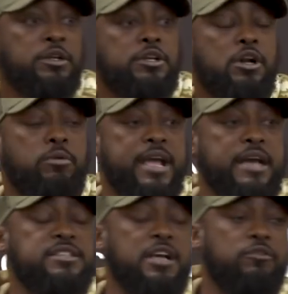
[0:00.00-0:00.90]
You know, we
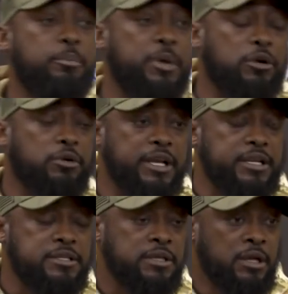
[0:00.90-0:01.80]
had several
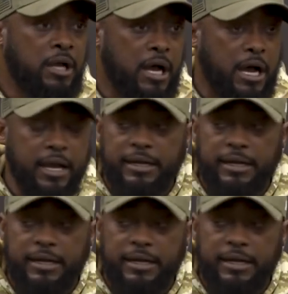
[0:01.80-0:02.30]
penalties uh,